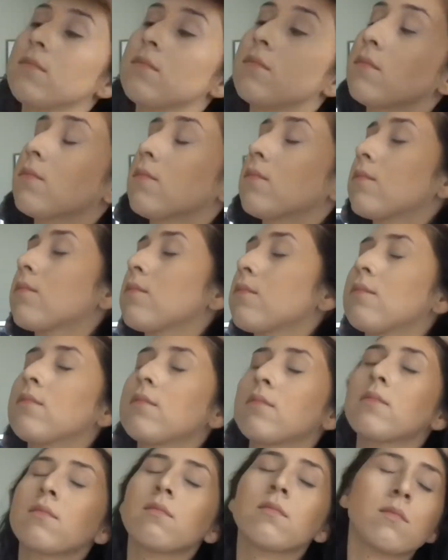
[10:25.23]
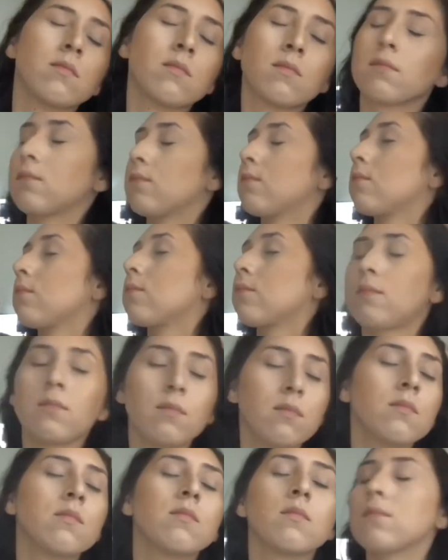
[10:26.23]

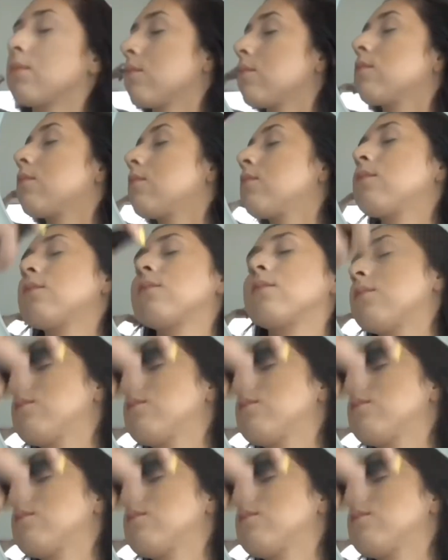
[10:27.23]
(silence)